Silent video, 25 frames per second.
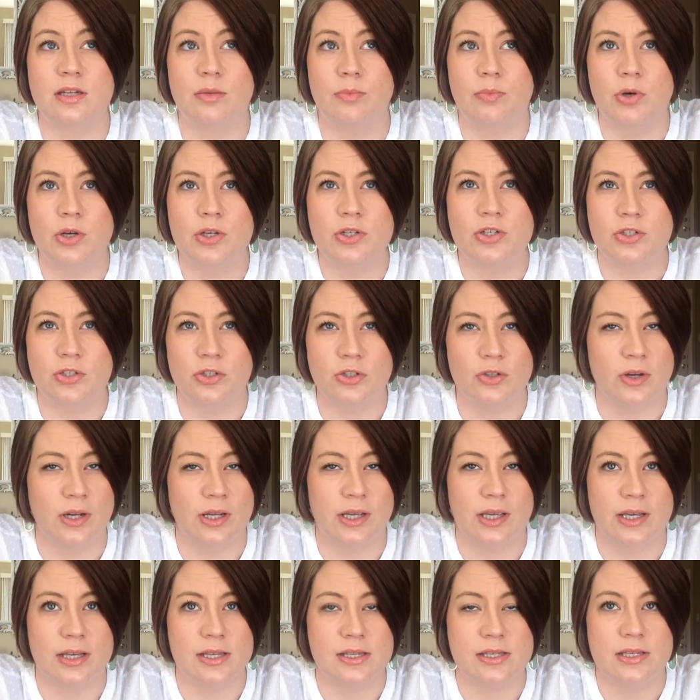push through, I
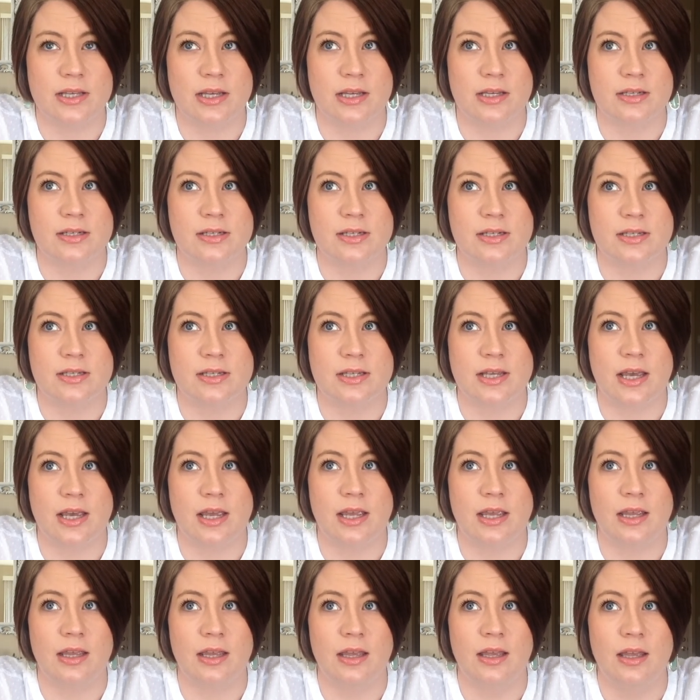guess, and to
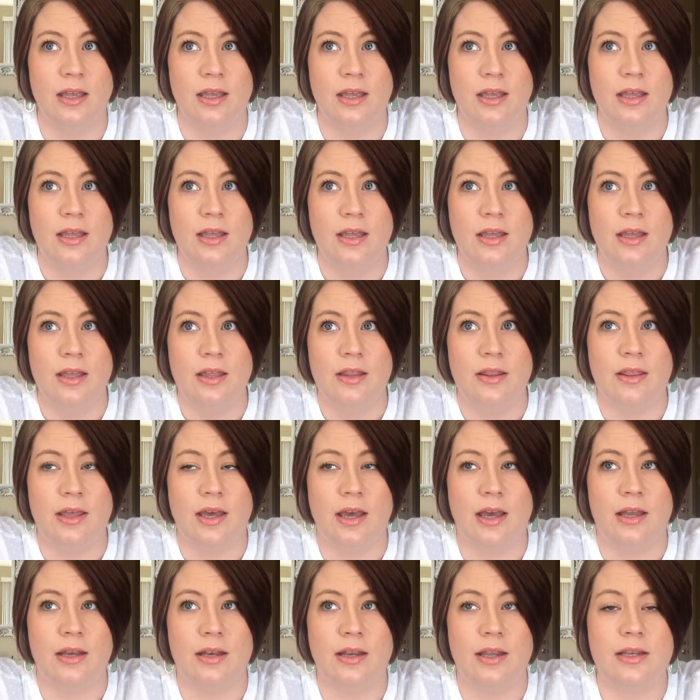say
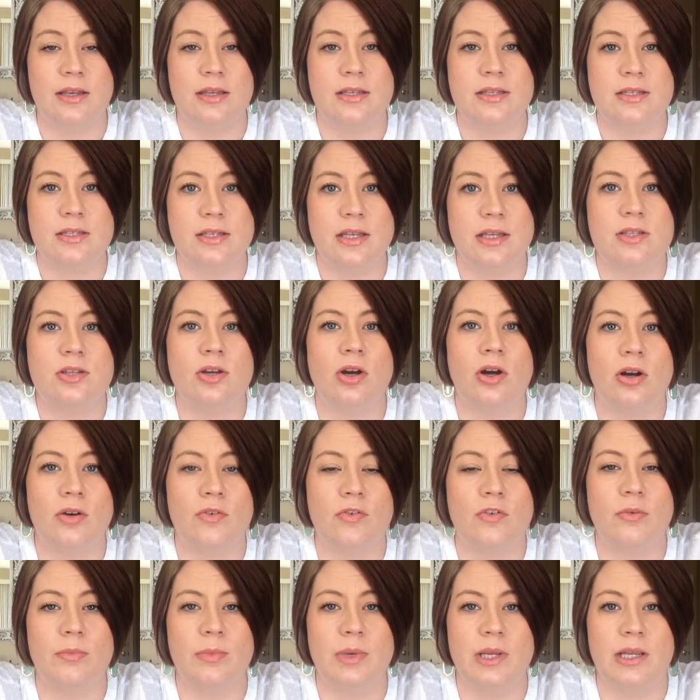that it's hard
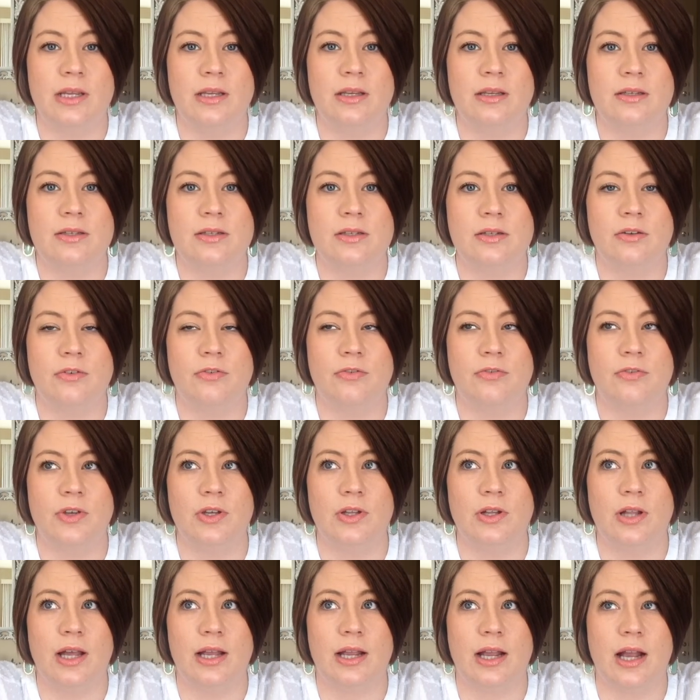for me to
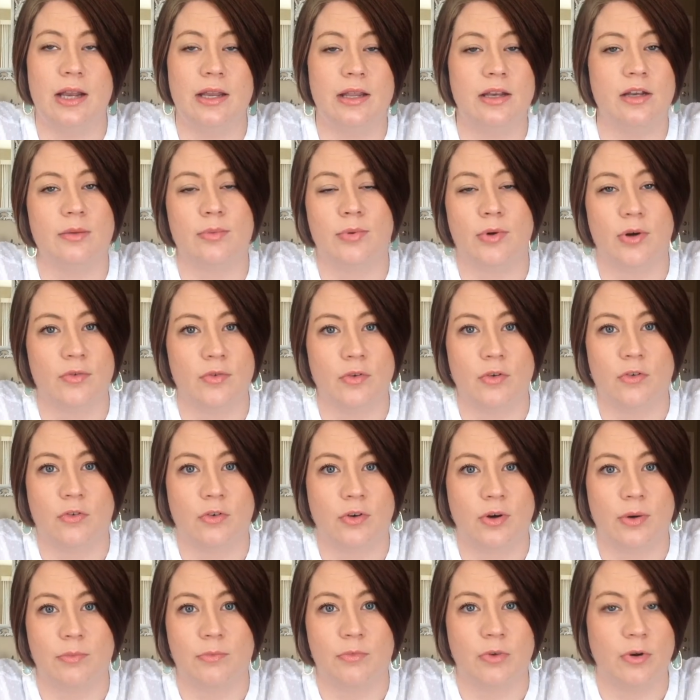feel like I need approval
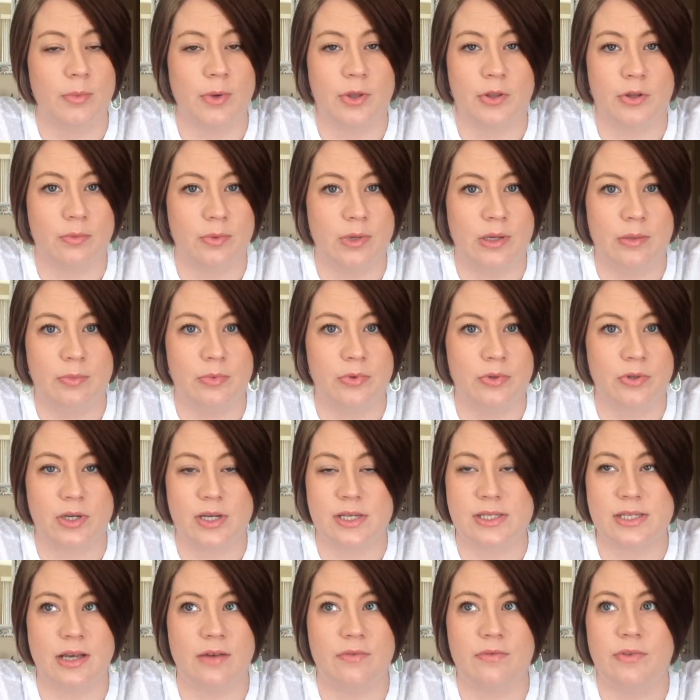from other people,
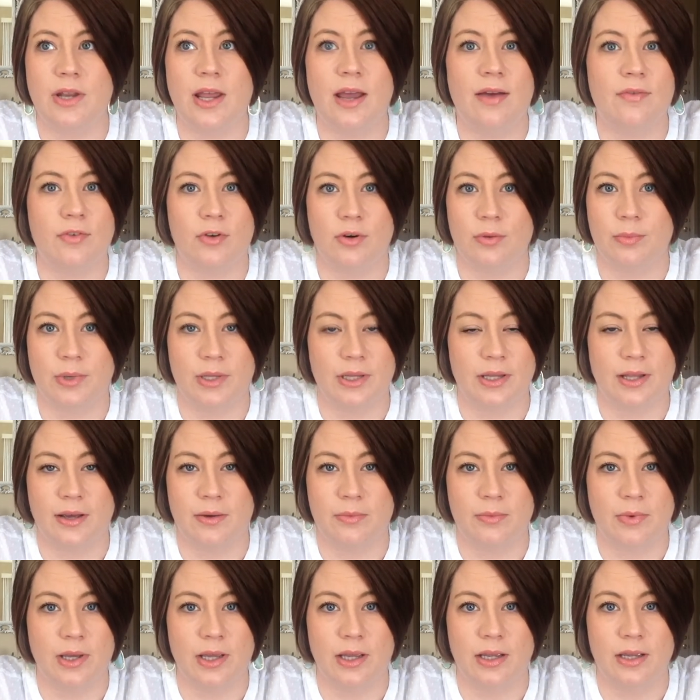because I've never been
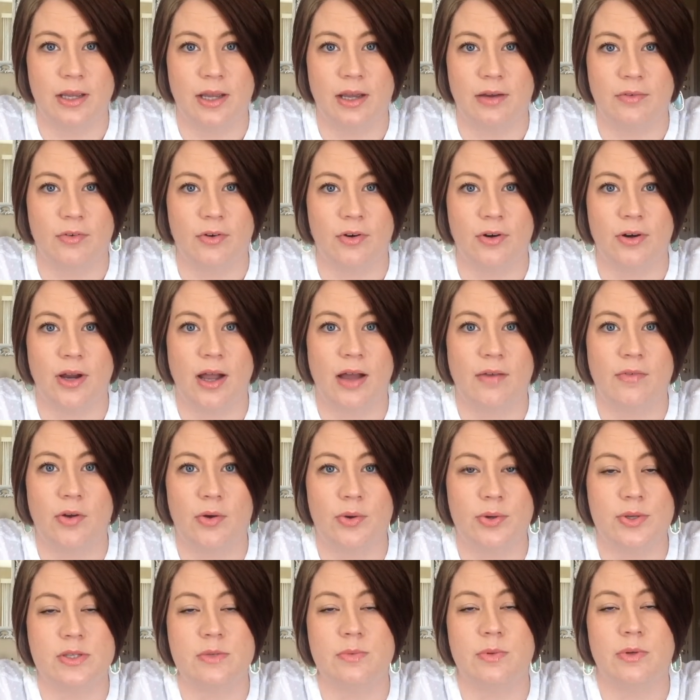that way, ever. I've
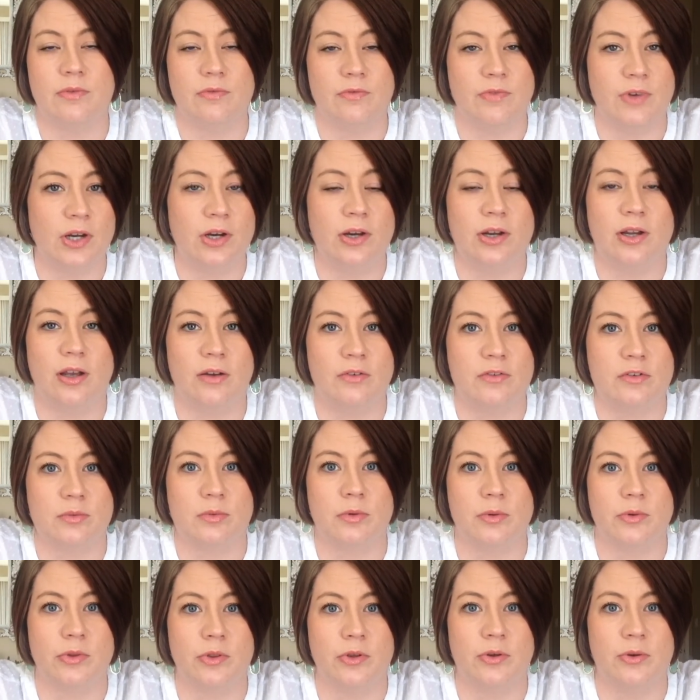always been very
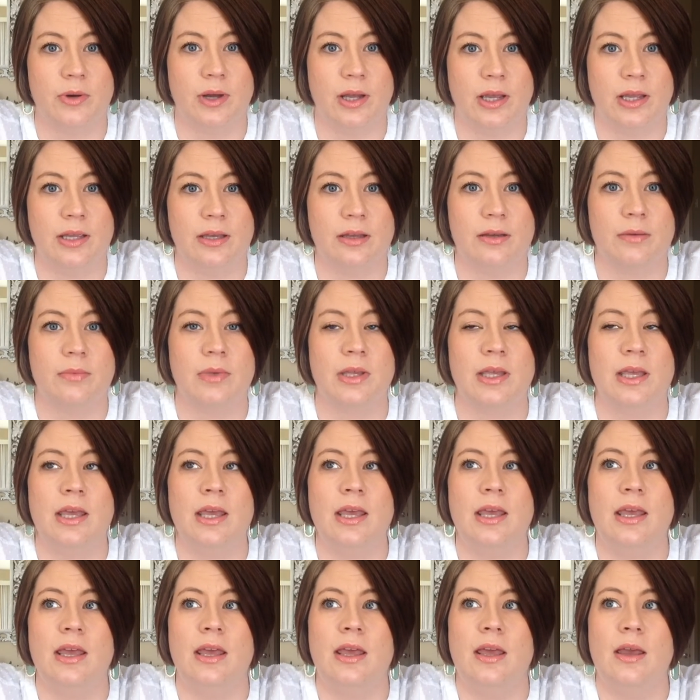comfortable with who I am.
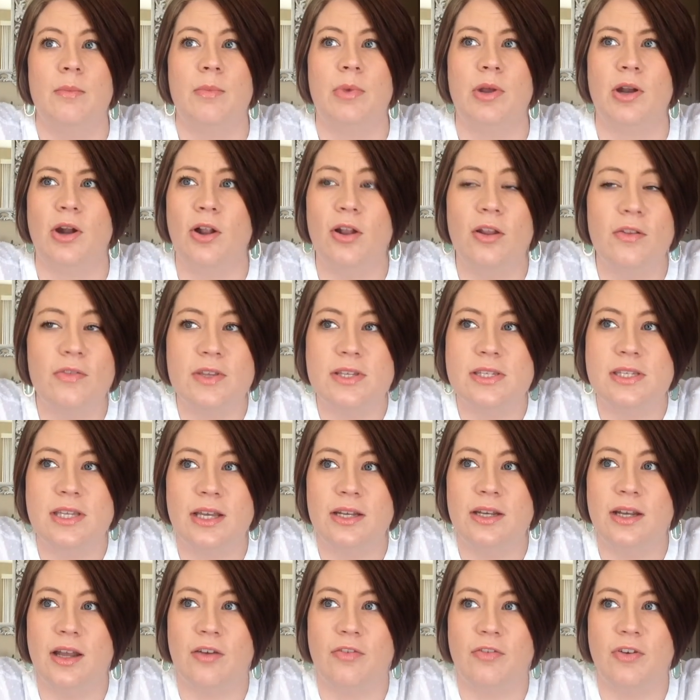But all of a
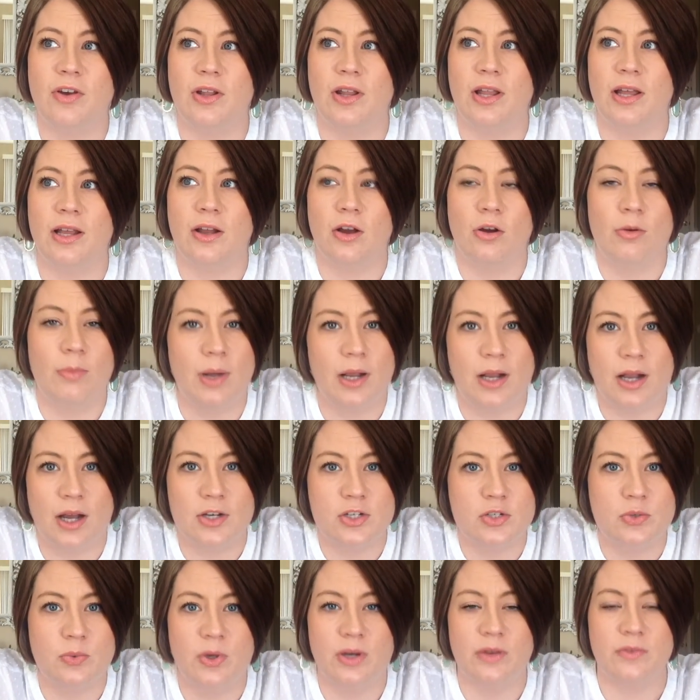sudden I felt like, oh my
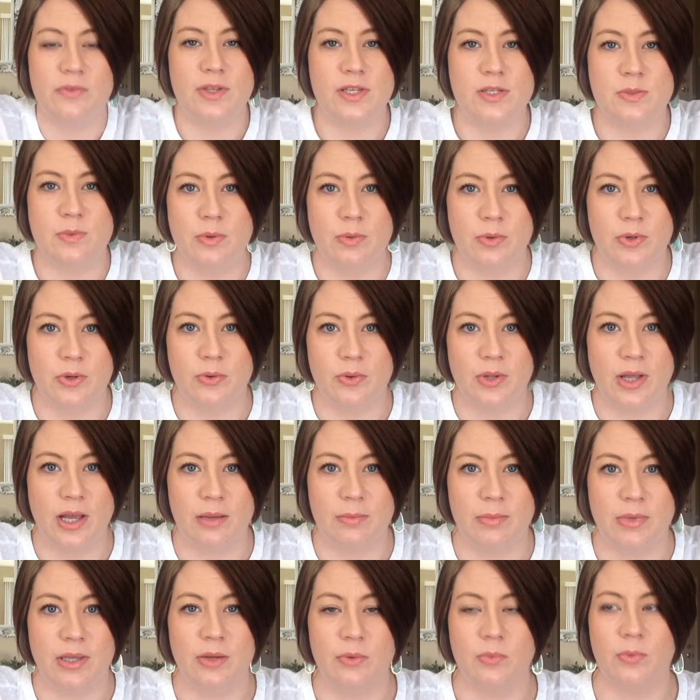gosh, what if these people don't
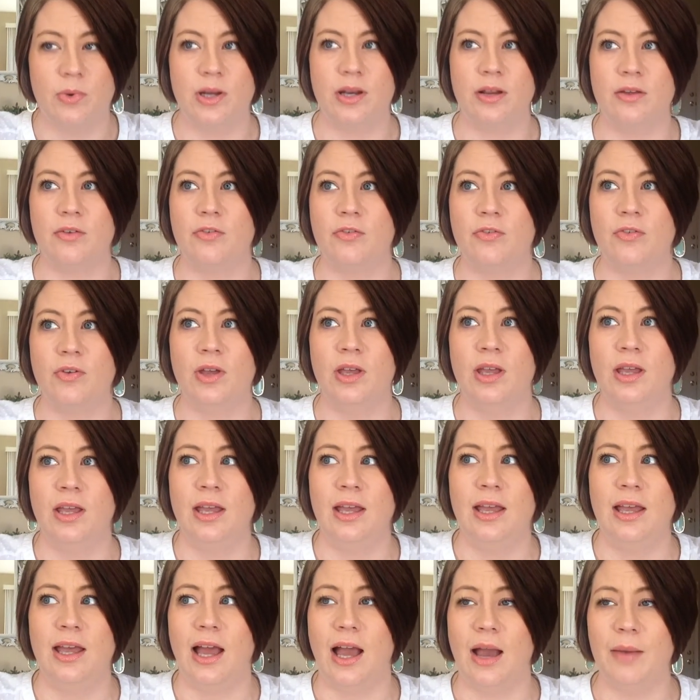like me? What if
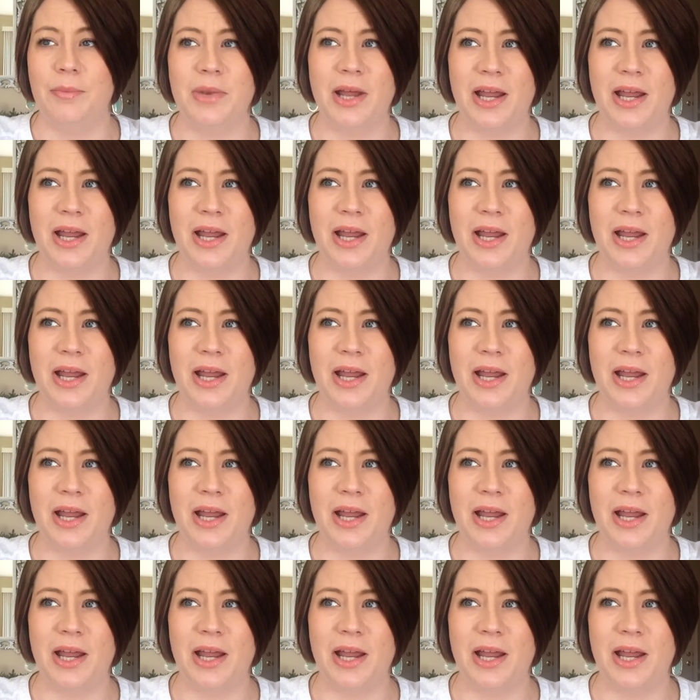I'm